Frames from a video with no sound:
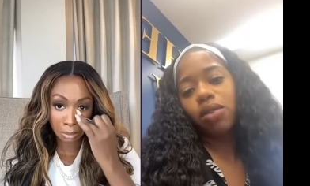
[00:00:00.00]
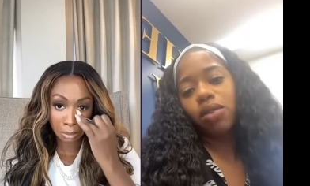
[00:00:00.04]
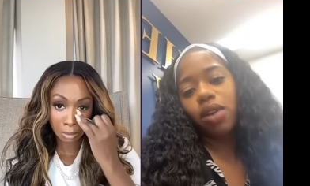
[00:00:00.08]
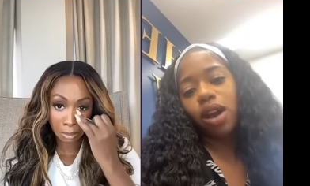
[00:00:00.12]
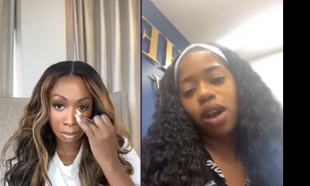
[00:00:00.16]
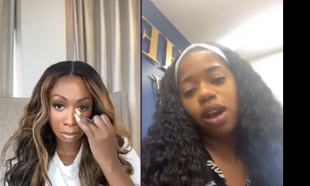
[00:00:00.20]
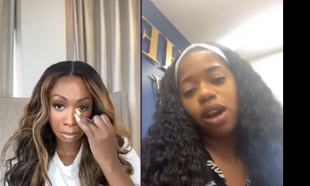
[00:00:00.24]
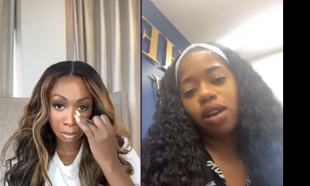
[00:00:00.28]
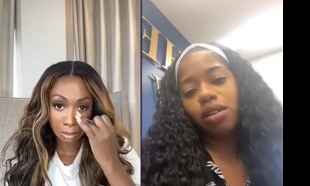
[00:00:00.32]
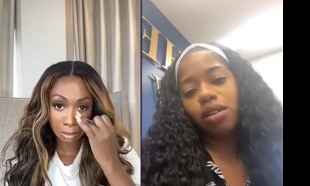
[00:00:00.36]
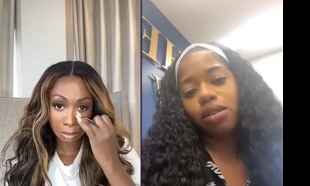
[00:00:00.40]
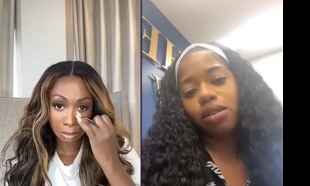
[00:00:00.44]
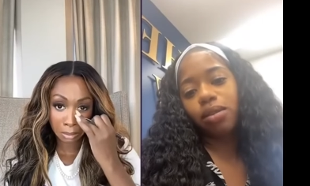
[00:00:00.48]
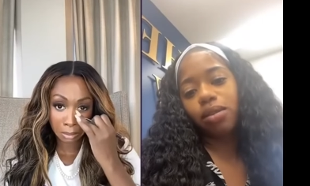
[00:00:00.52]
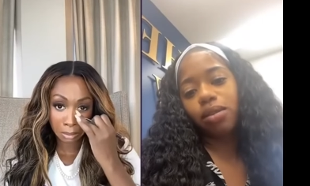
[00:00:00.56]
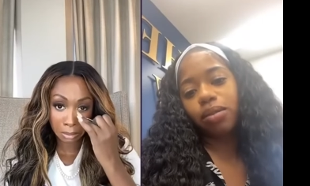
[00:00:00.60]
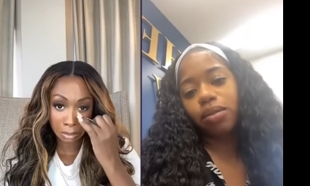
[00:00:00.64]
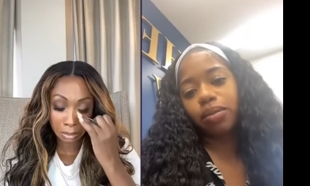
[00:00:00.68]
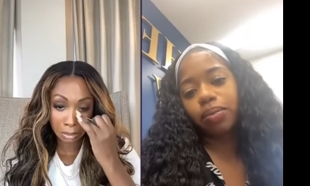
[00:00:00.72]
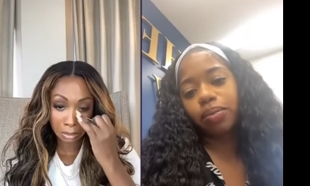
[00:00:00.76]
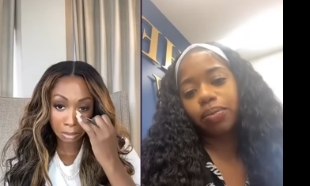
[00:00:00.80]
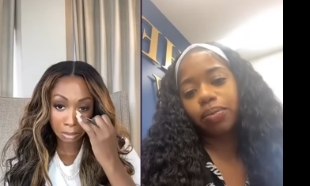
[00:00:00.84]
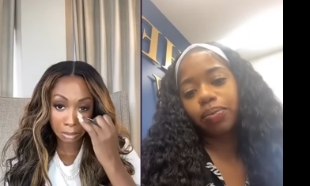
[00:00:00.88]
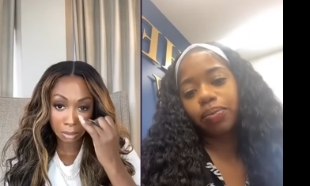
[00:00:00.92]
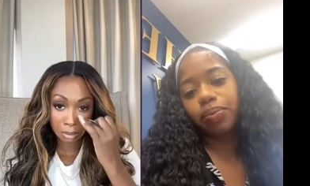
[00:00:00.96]
Speaker 1: don't know.
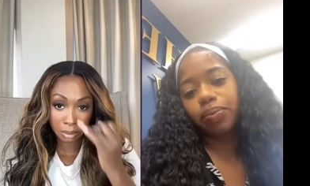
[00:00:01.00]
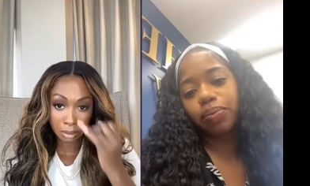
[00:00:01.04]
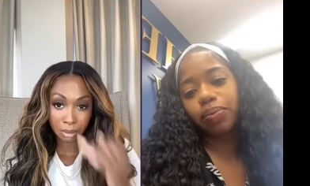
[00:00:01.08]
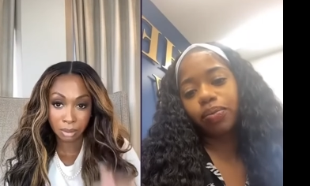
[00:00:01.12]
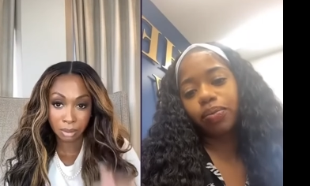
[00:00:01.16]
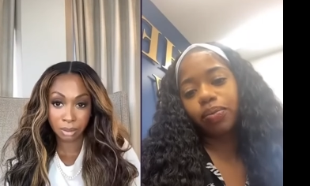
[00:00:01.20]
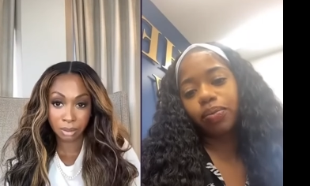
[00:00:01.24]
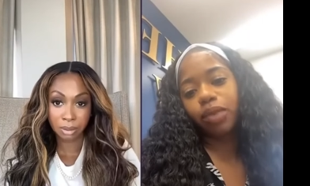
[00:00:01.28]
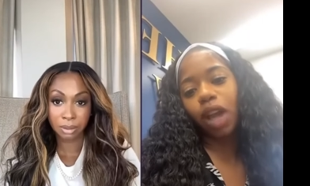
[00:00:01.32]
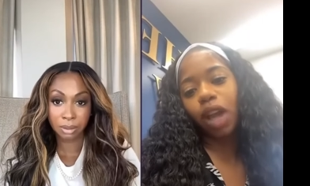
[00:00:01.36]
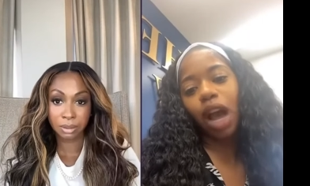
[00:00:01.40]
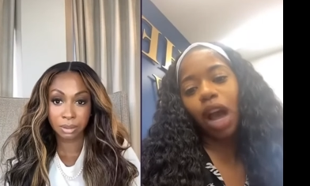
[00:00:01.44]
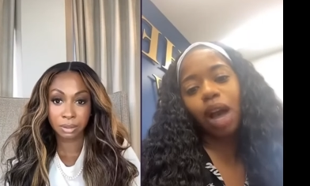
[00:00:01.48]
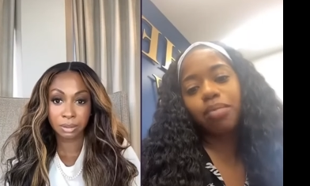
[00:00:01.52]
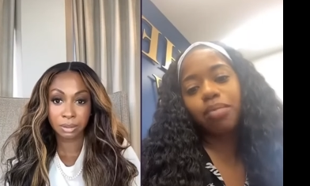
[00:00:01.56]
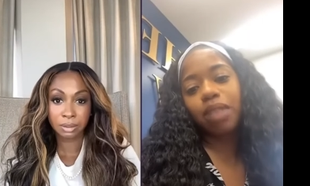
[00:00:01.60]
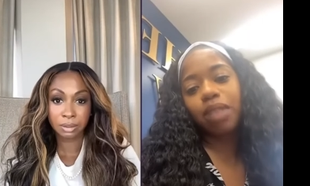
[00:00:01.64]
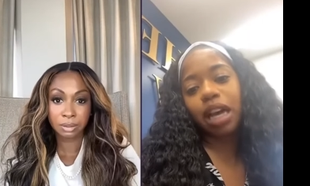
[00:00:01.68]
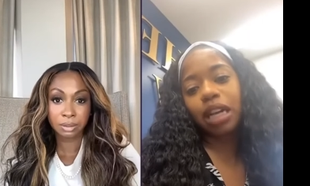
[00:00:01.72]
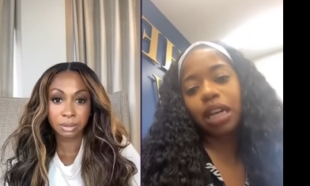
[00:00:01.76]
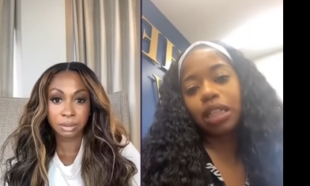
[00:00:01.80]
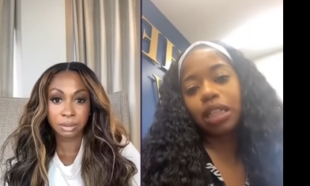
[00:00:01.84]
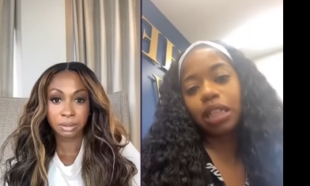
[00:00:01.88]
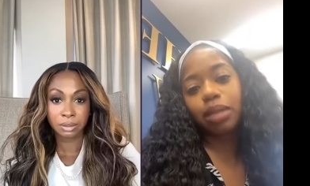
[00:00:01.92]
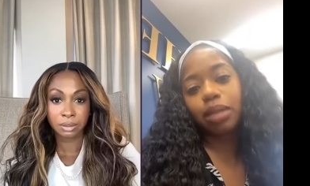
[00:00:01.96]
I'm not
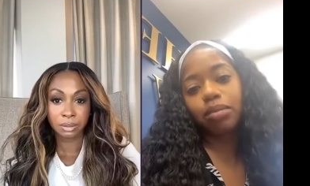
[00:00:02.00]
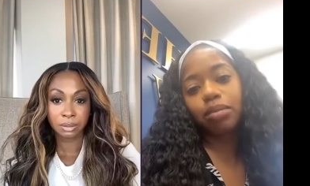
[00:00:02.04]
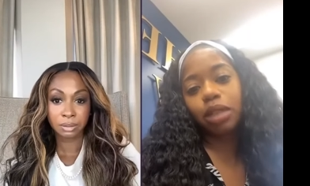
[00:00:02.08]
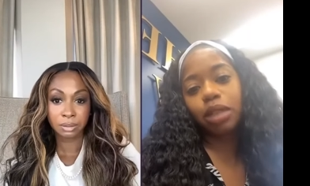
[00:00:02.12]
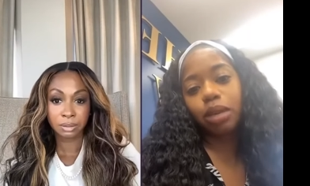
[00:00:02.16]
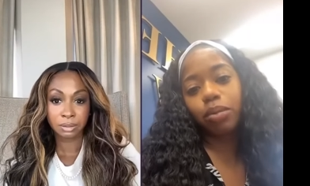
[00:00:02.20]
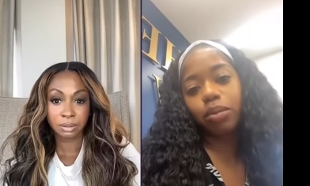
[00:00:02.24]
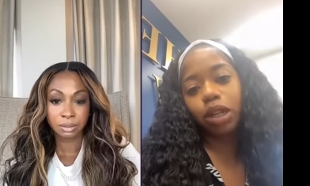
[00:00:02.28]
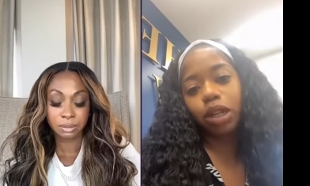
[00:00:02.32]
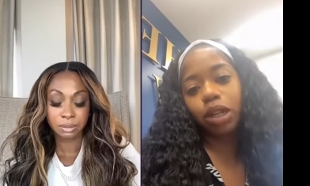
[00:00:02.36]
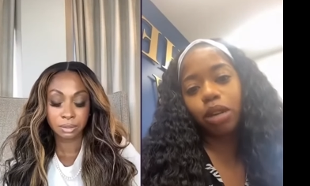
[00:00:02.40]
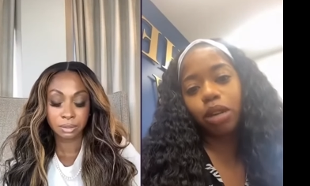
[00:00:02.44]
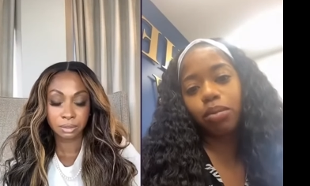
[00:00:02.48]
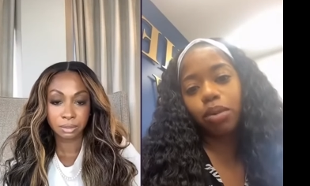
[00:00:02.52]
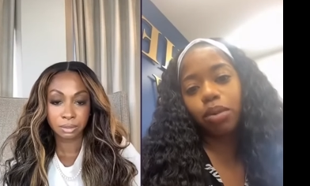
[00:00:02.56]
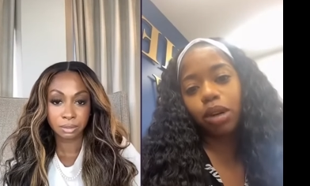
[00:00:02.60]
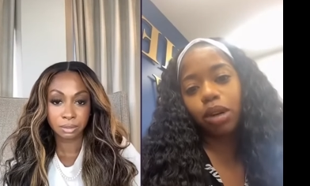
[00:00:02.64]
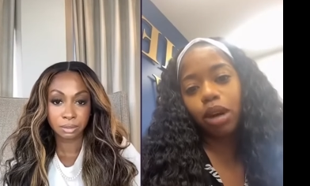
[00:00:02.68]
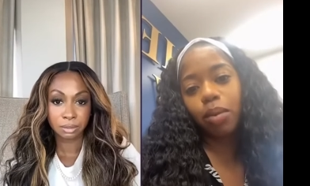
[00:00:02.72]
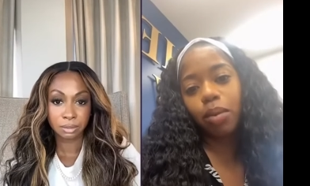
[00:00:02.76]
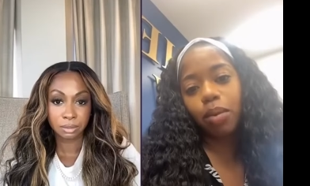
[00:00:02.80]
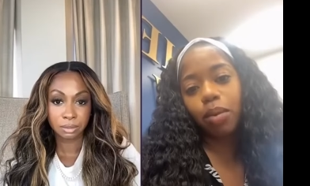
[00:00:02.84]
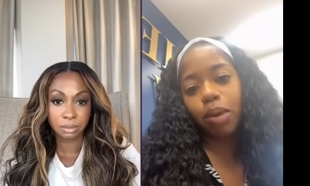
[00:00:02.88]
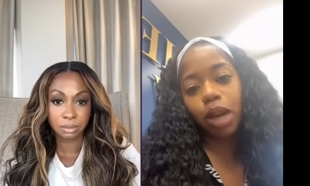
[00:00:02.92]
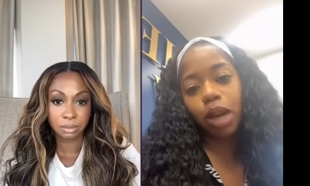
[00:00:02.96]
a September Libra.
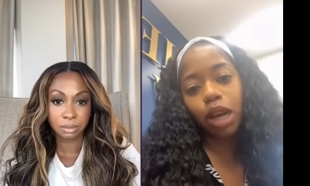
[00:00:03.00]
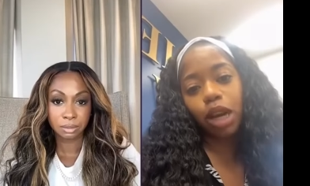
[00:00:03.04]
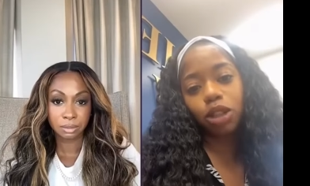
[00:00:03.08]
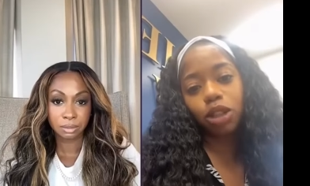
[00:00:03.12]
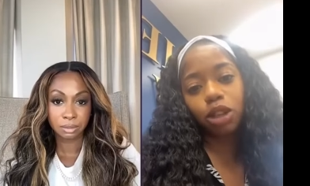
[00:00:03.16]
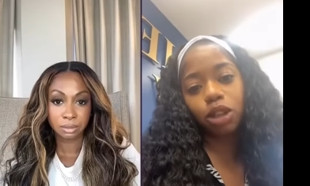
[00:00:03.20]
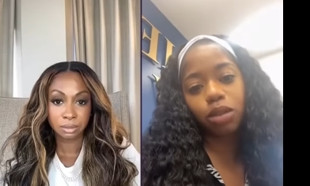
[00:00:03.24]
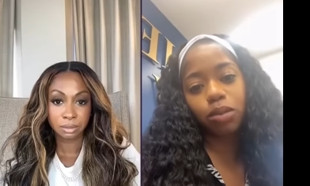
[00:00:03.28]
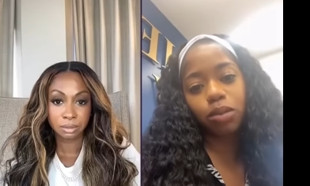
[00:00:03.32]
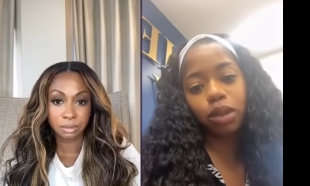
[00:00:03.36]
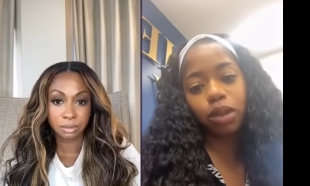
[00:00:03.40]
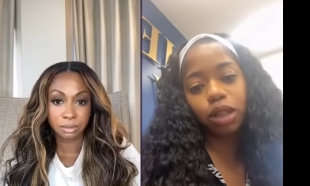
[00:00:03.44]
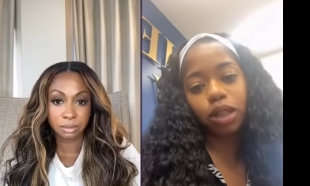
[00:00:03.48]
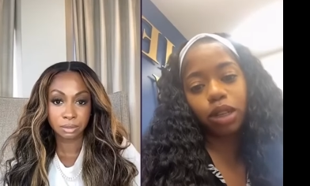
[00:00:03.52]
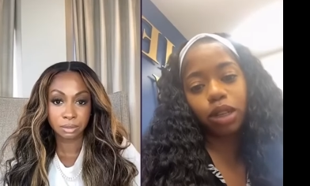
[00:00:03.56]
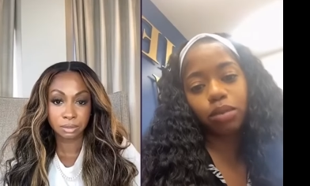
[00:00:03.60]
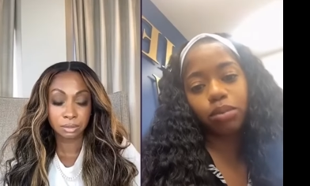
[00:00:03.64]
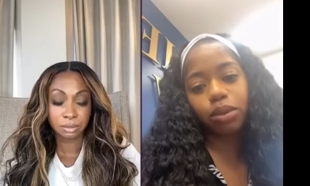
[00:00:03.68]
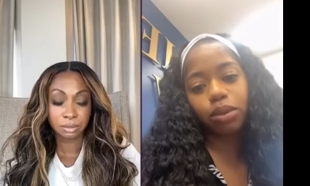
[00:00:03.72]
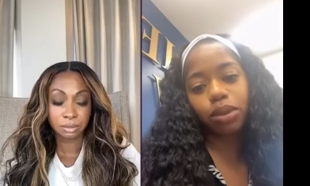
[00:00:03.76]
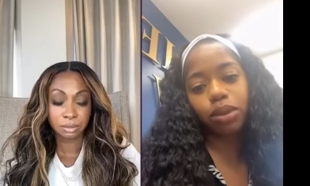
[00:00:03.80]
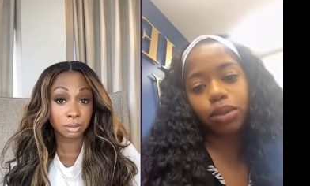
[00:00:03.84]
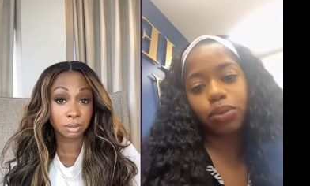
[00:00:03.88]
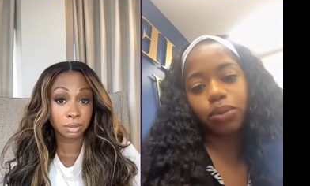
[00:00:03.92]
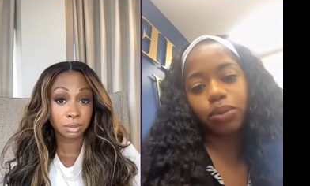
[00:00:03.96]
I'm an October
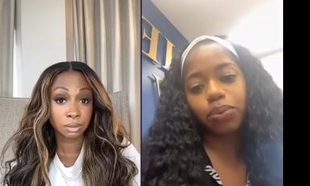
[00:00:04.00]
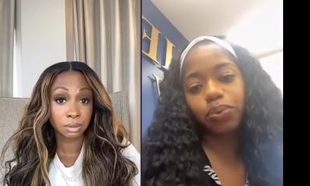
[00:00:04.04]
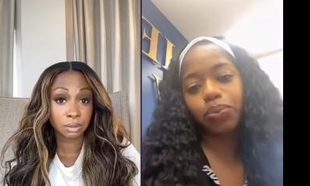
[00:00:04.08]
Libra.